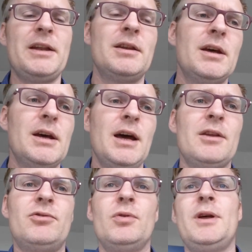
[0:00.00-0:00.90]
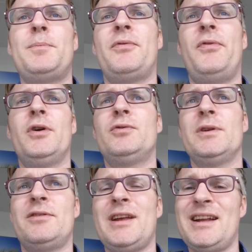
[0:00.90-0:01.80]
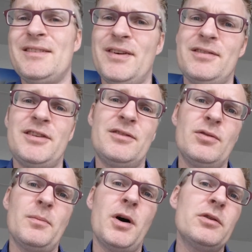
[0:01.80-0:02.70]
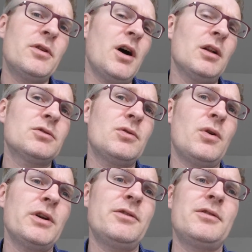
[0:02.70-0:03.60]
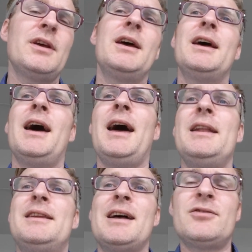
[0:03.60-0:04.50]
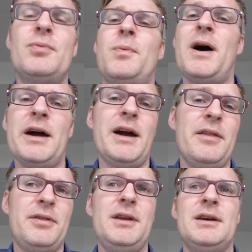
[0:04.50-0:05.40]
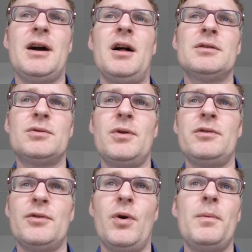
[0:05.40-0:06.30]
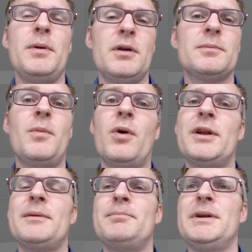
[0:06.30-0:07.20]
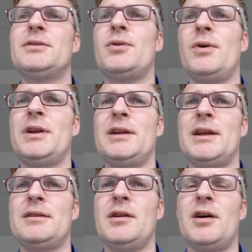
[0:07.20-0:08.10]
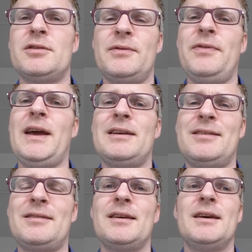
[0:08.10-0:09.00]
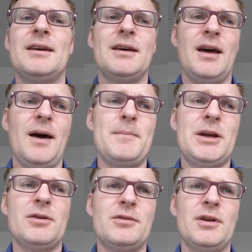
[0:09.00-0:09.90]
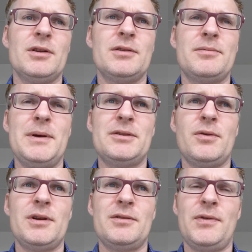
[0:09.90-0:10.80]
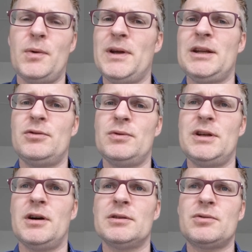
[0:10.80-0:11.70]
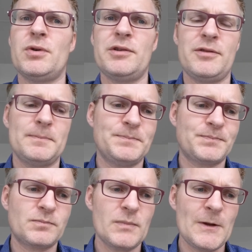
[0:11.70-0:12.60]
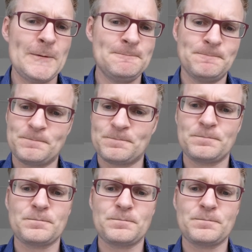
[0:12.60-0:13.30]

and and so they prefer to instead invest in some other altcoins. And that's why I think altcoins go up a lot more than Bitcoin in that last phase, uh, because a lot of Bitcoin is flowing into the altcoins. Mm.